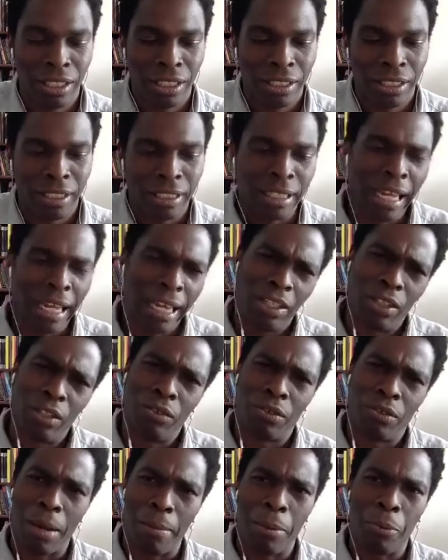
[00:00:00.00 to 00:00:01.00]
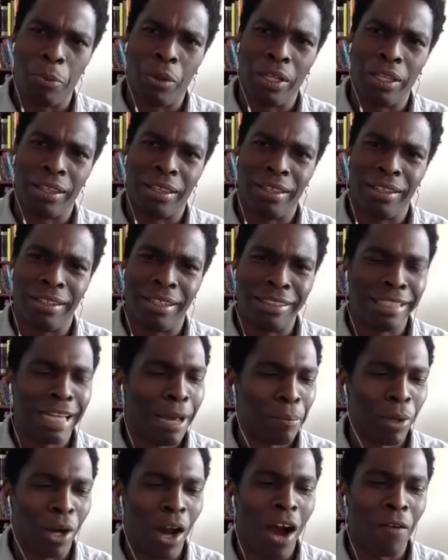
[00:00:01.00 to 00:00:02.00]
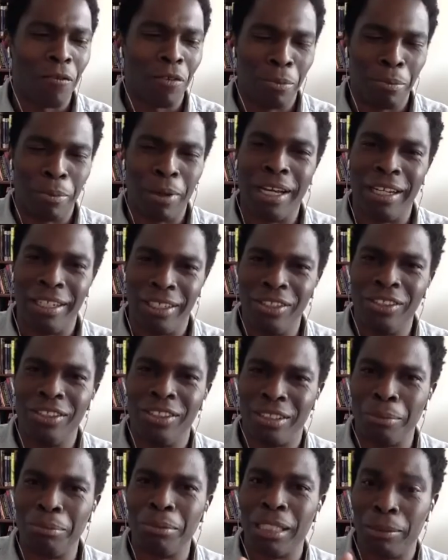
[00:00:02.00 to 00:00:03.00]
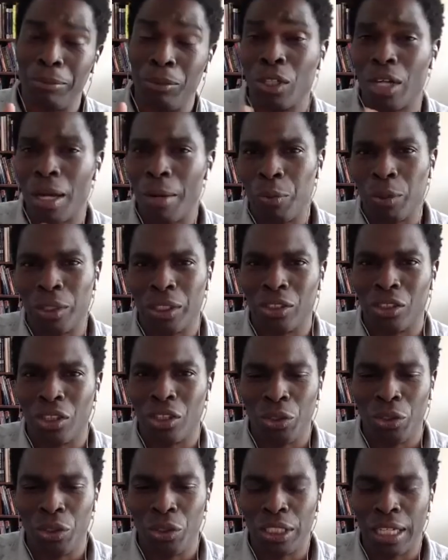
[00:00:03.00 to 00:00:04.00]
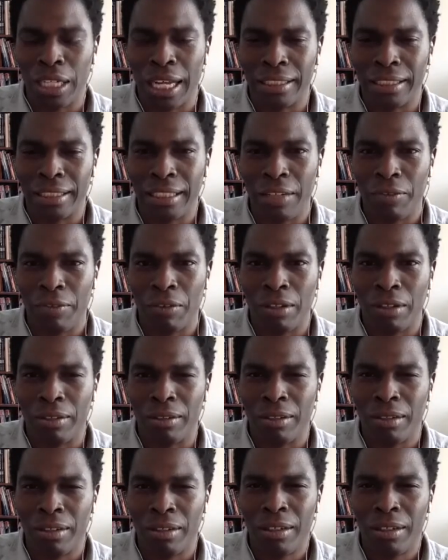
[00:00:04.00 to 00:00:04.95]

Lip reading: that you've come up with. It doesn't happen often, but sometimes you'll come up with a solution that's even